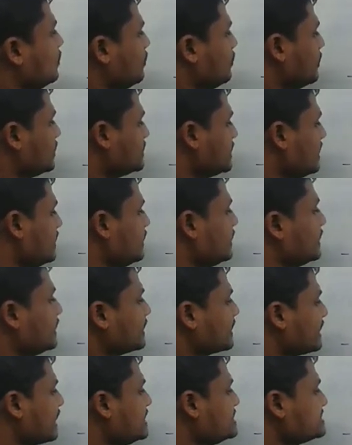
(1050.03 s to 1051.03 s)
Okay,
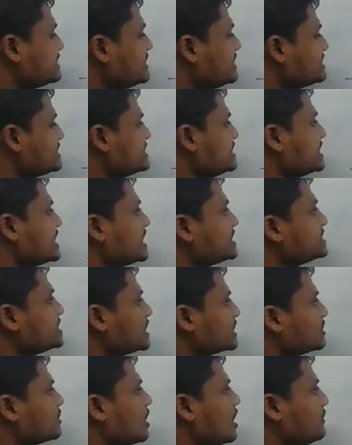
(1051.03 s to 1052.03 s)
guys, diseases
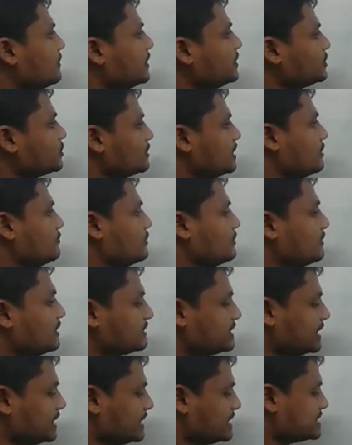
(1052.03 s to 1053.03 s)
are common to
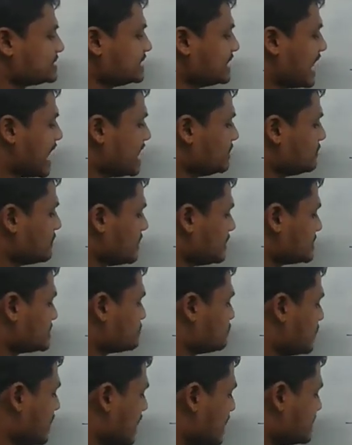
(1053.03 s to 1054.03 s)
everyone, that is the animals,
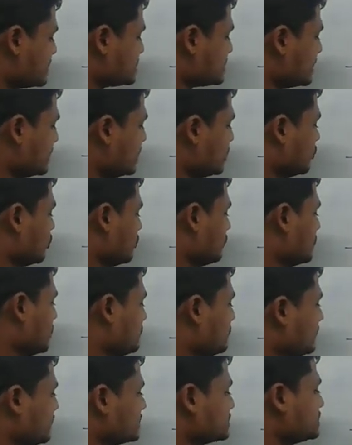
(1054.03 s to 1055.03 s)
plants, and the
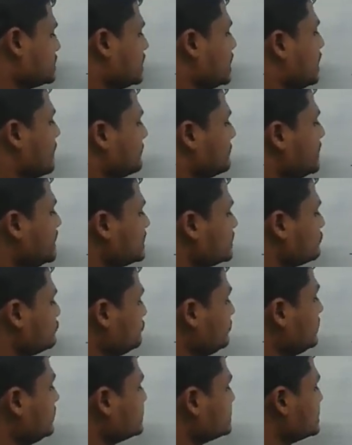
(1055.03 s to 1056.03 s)
human beings. But
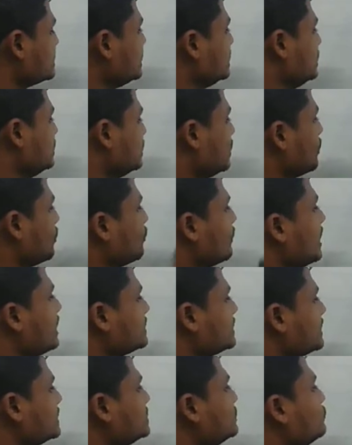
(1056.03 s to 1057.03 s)
we see
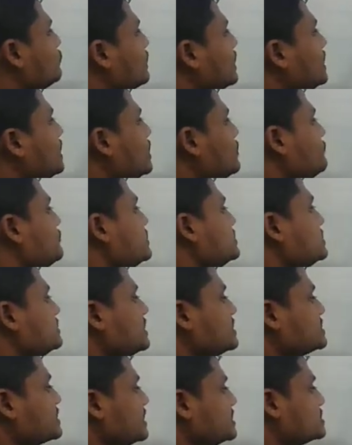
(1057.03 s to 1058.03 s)
what are the wildlife
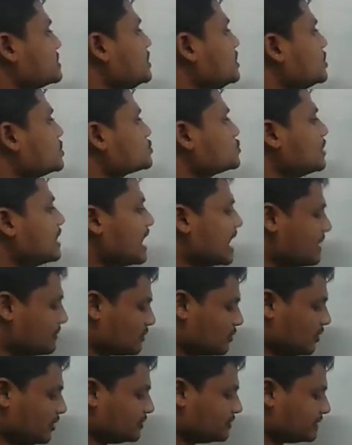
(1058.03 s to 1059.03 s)
diseases, guys. So I
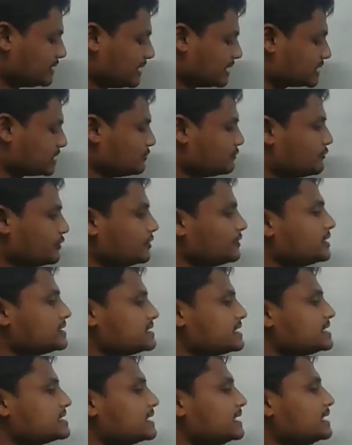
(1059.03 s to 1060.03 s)
am going to take the few
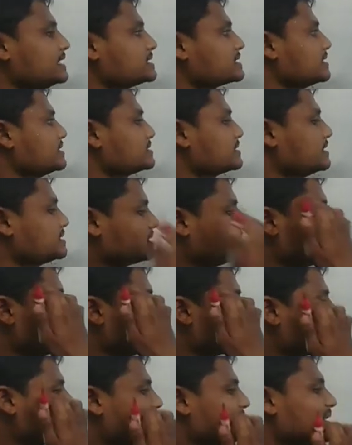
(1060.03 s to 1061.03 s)
diseases and discuss this.
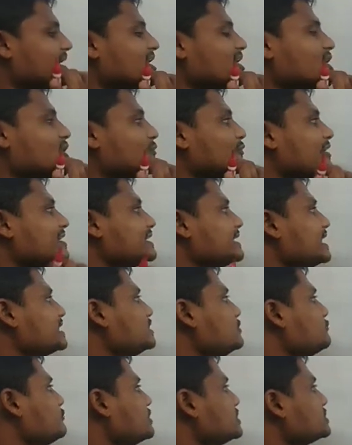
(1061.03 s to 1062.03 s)
Okay, if I take
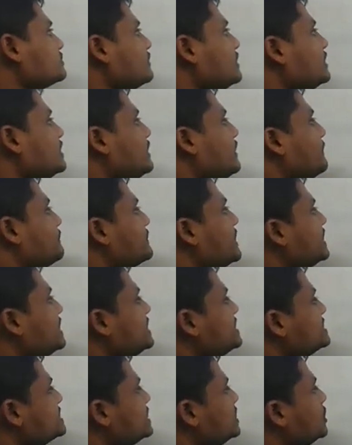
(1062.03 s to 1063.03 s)
the first one, that
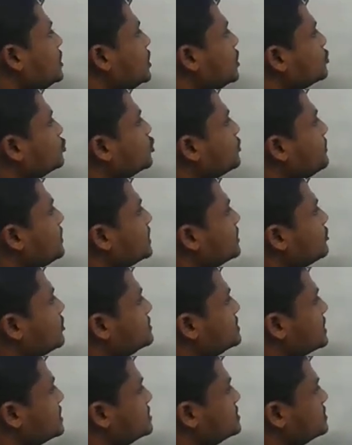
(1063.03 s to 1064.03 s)
is the
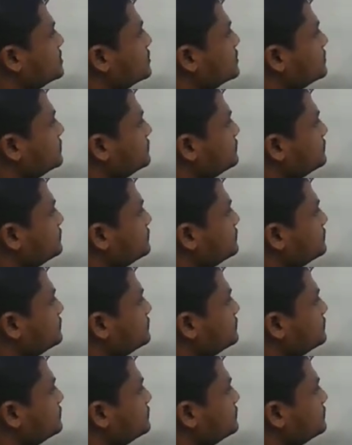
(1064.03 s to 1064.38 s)
tuberculosis.